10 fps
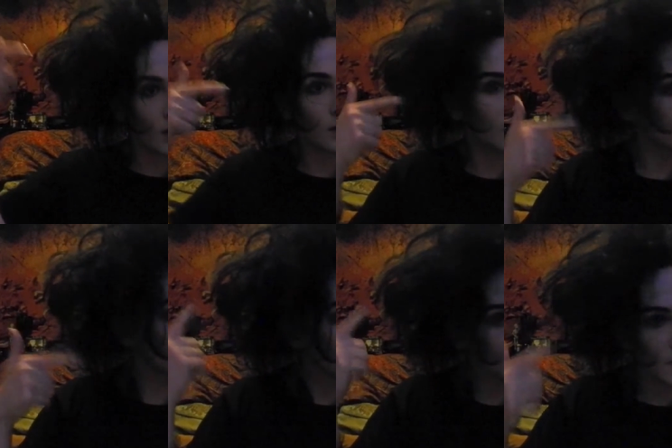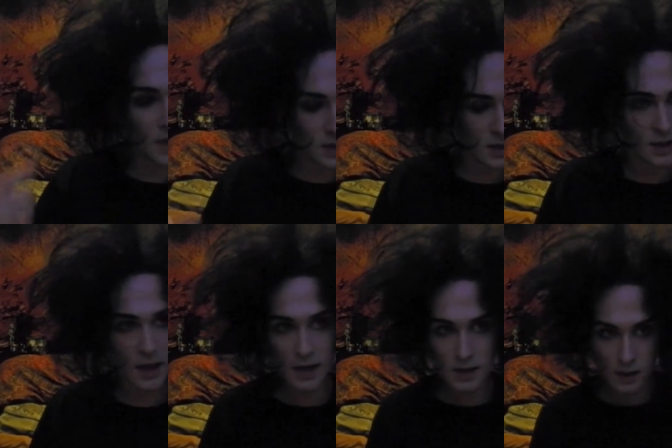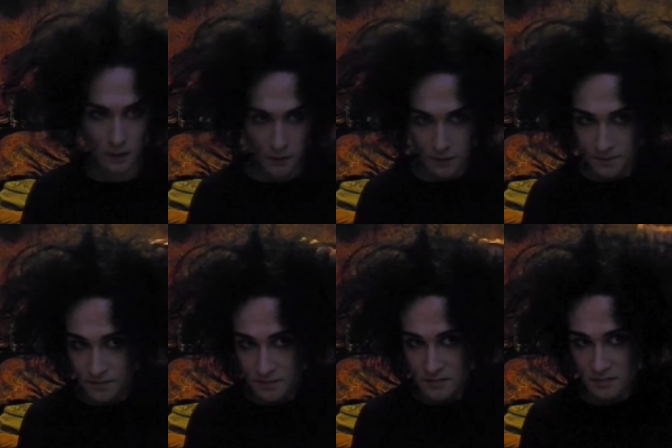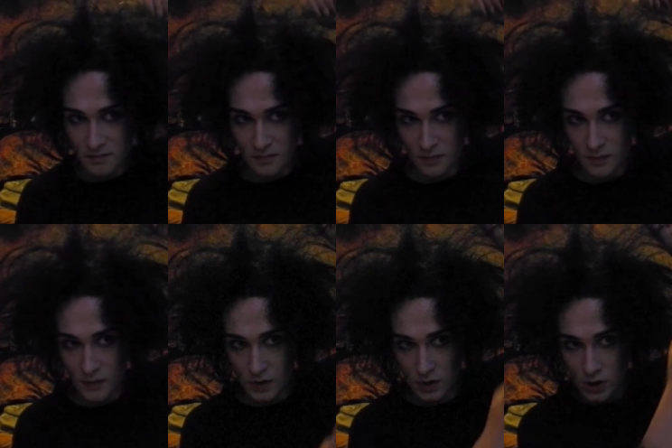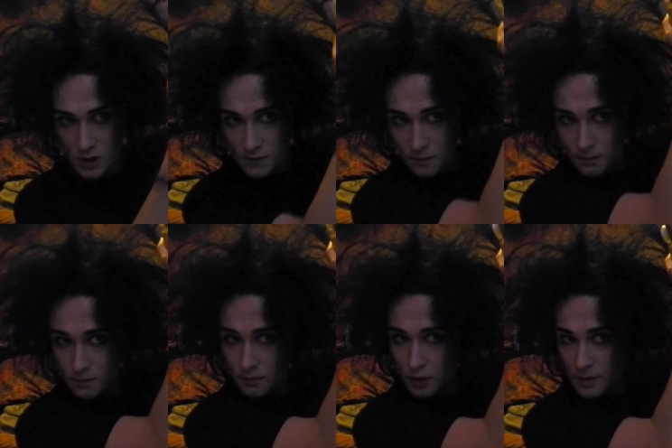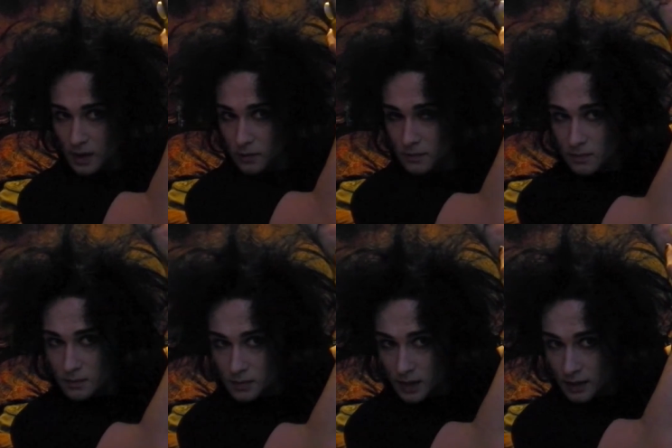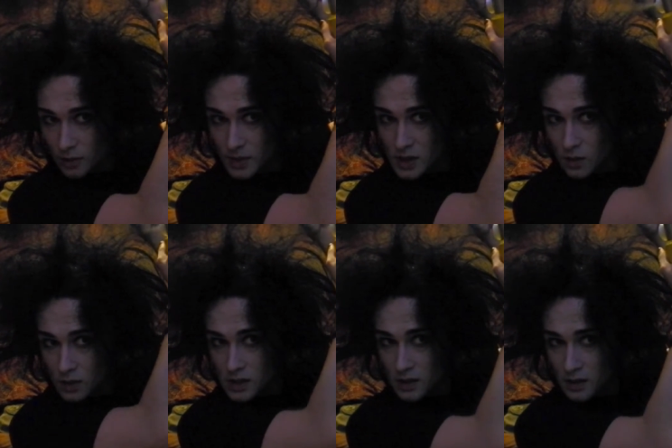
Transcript: like these bits, it's a case of just pull them out like a little bit you want,